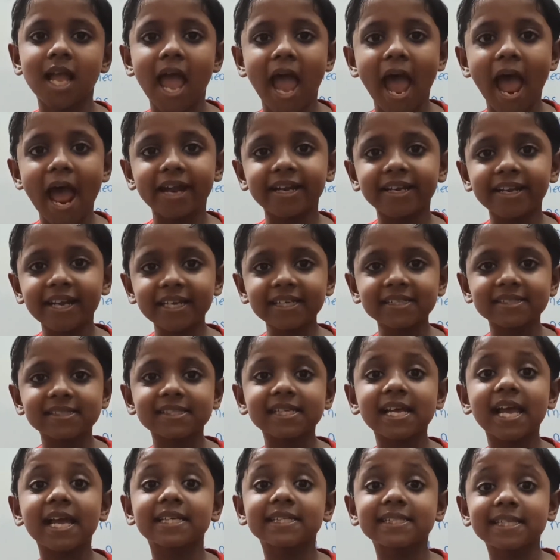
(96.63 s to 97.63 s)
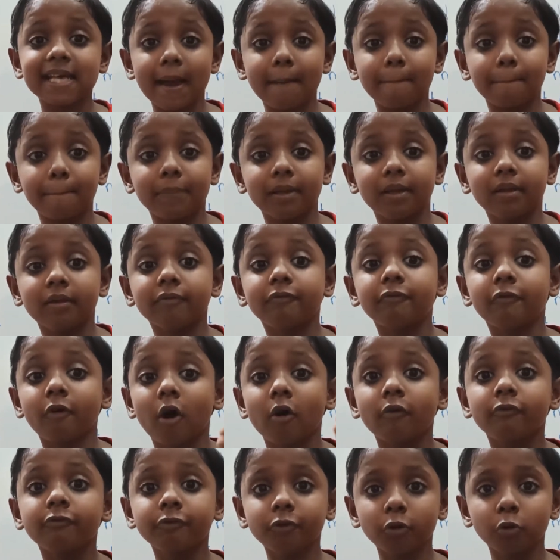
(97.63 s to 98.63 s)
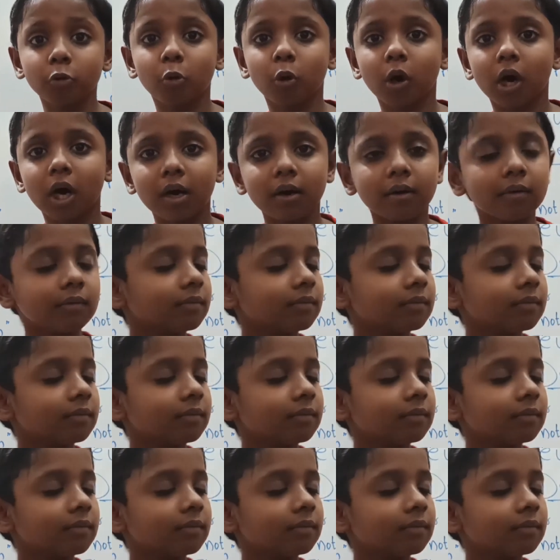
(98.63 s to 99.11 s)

And next example for fewer.